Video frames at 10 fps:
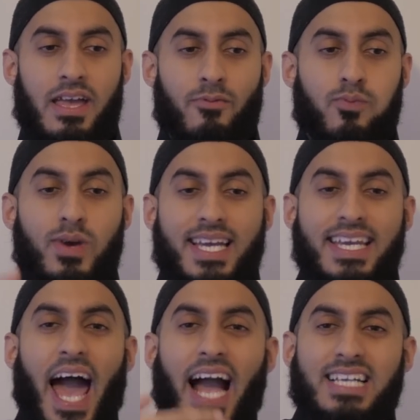we
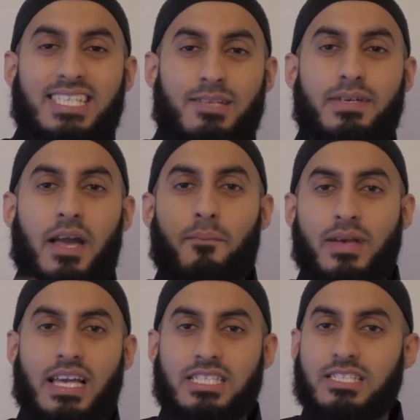can actually be a
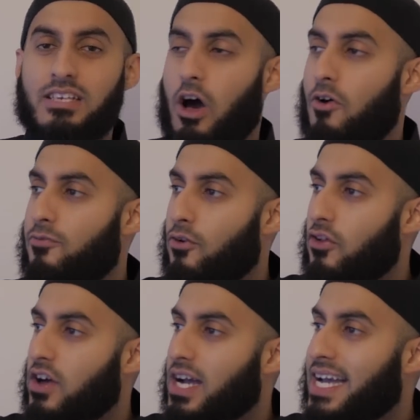means for
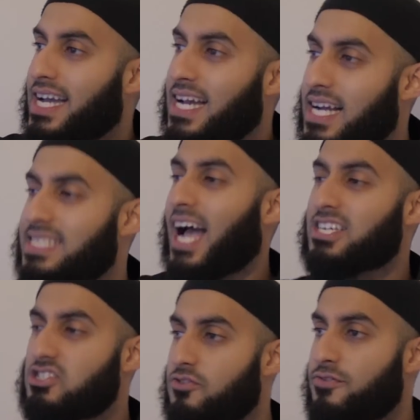the
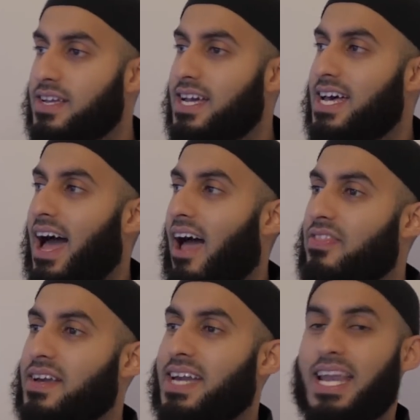catastrophe and
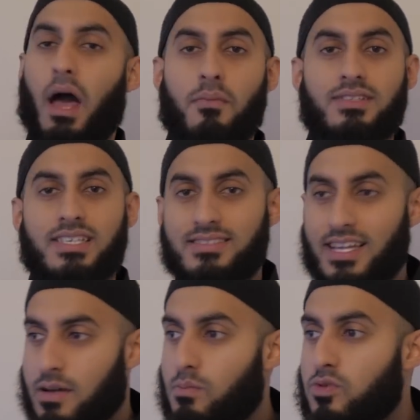the calamities
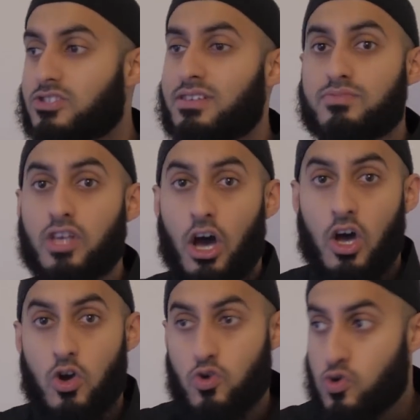that the Muslims
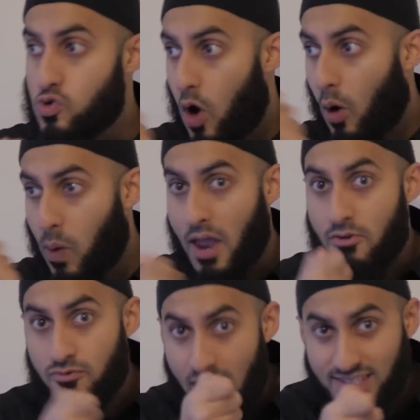who we're
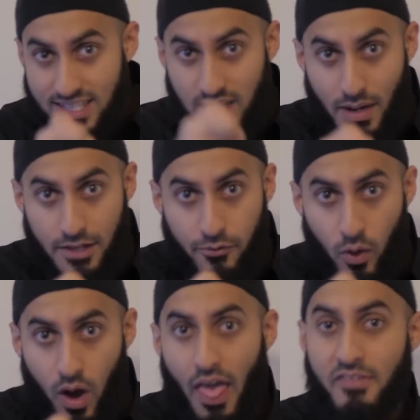raising the money
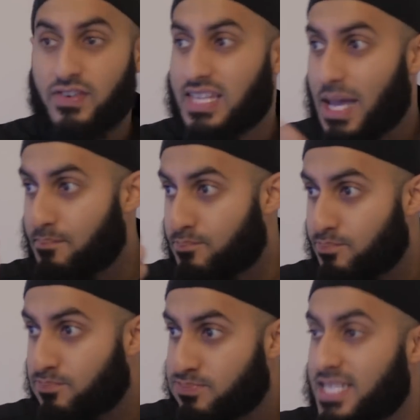for their
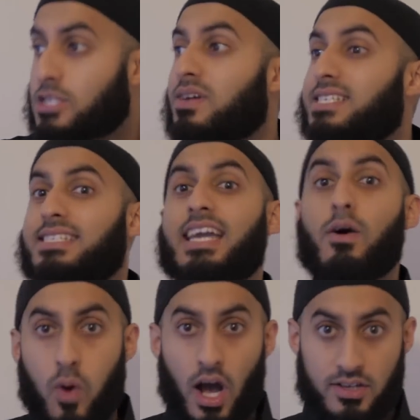situation to get
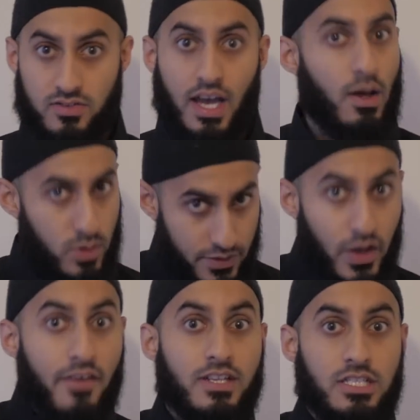worse, and I'll give you
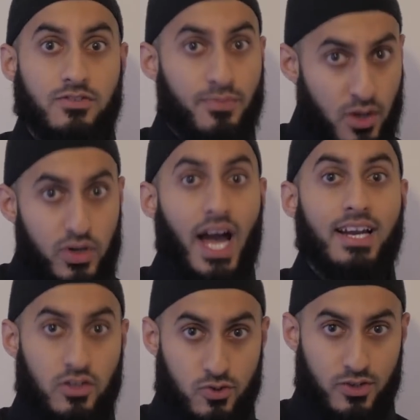evidence from the Quran
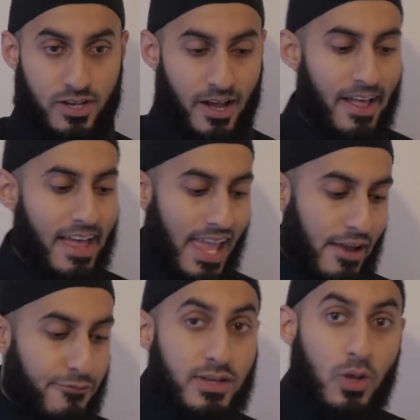and the Sunnah. If we